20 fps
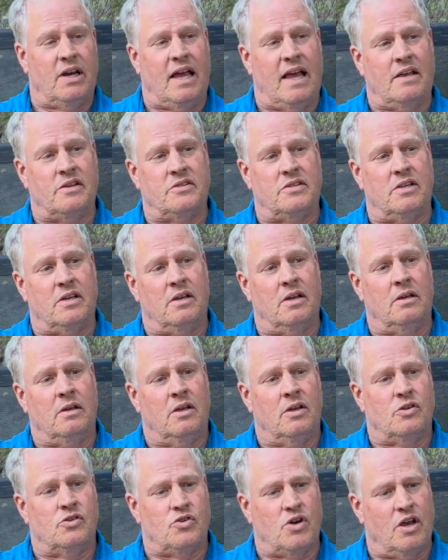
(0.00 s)
as the
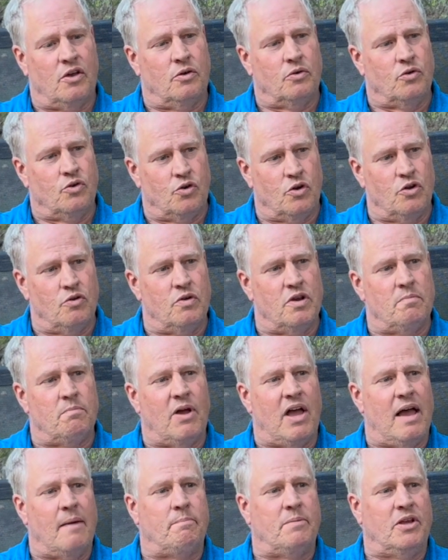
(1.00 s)
trail grew in
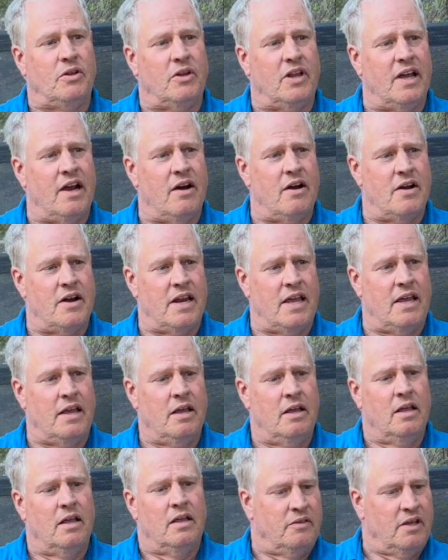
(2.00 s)
popularity,
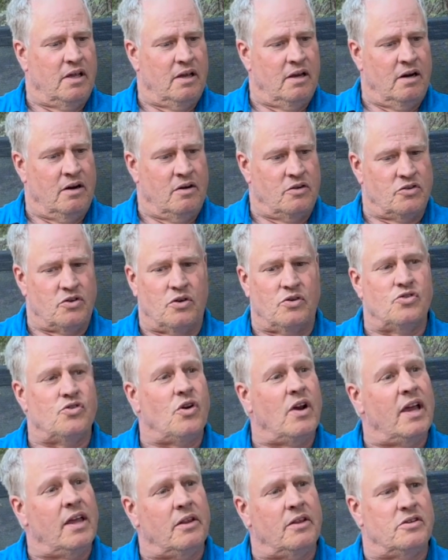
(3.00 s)
the Arizona
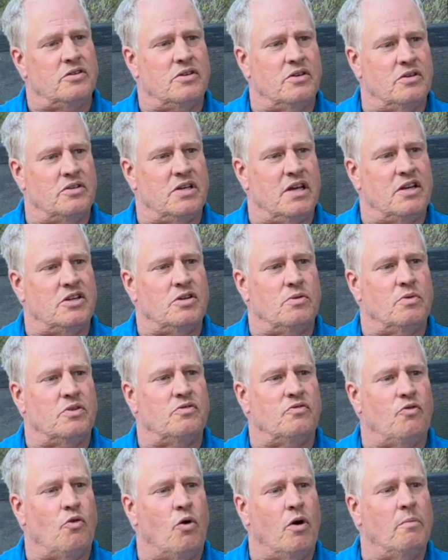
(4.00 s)
Trail Association was
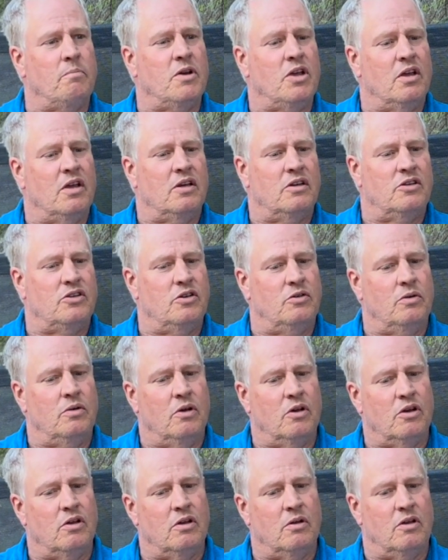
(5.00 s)
formed to
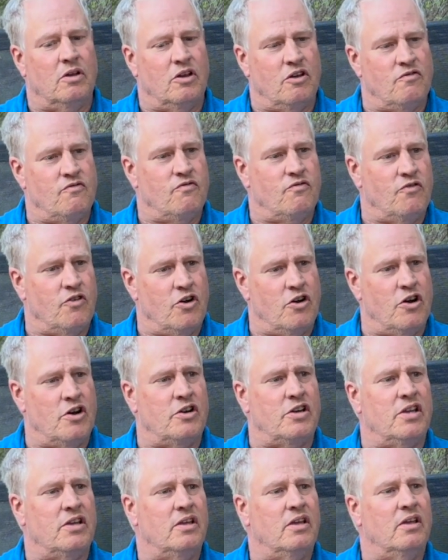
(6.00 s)

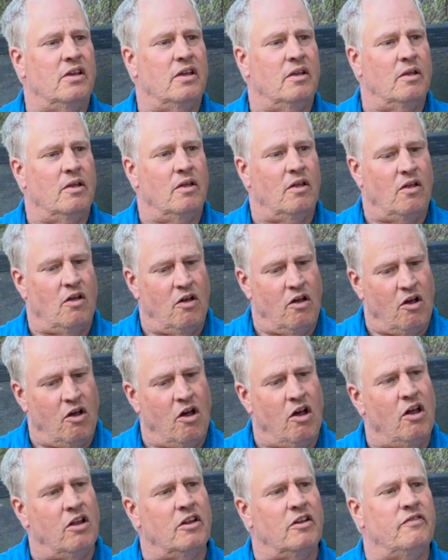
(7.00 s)
convert
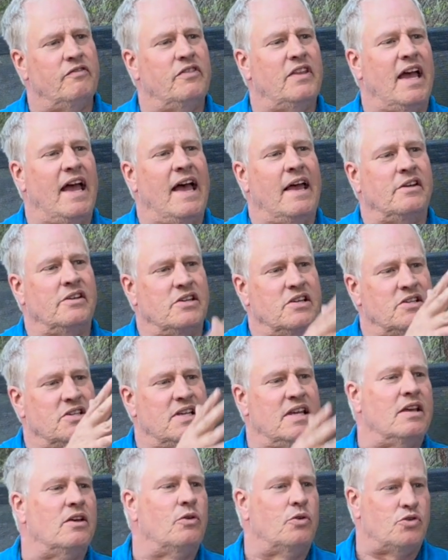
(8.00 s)
all of that to
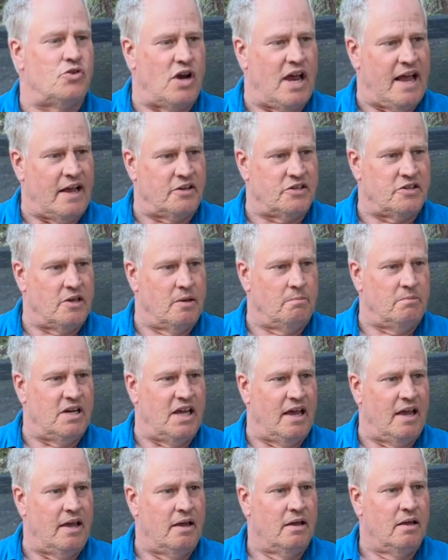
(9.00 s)
single track
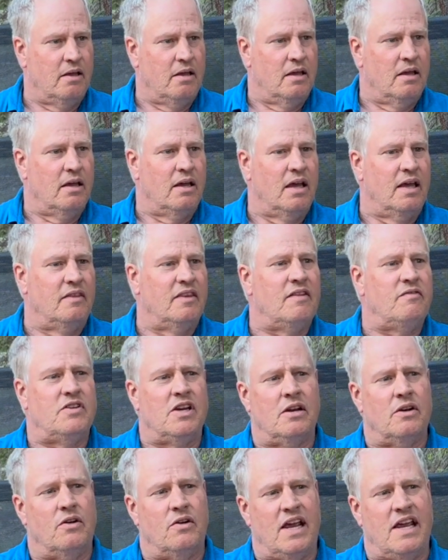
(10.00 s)
someday. And they've
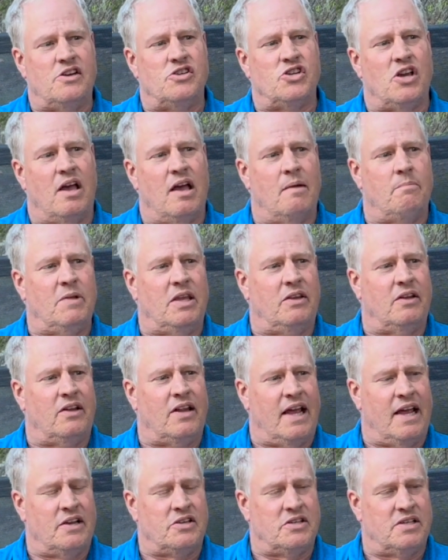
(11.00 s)
done a great job in the
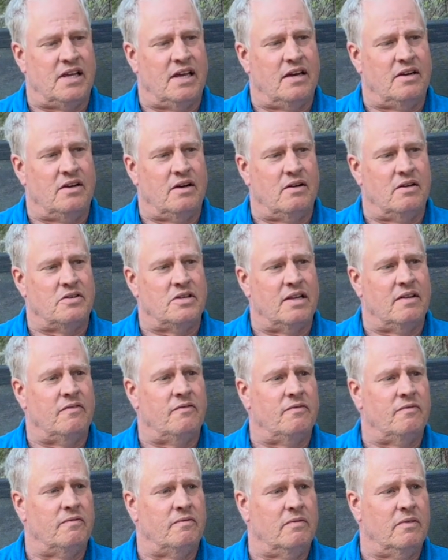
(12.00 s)
last 10 years.
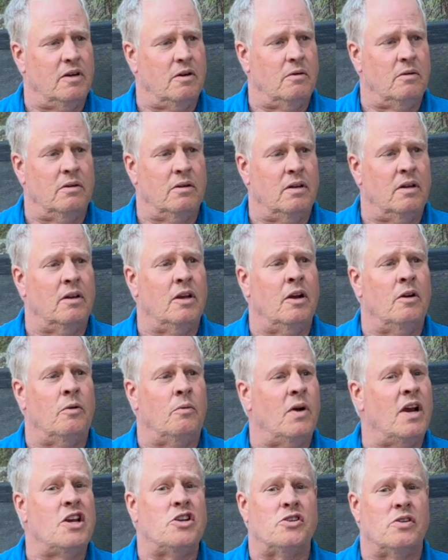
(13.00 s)
Their
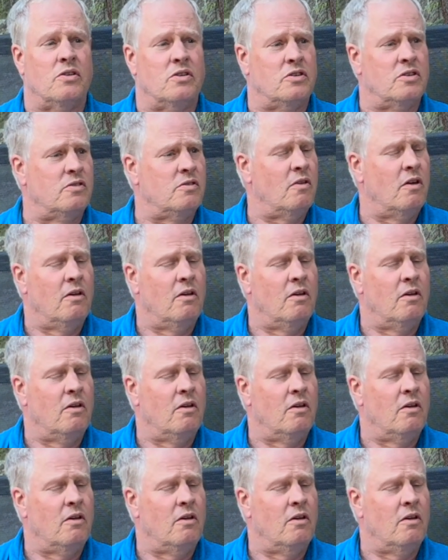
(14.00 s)
ratio's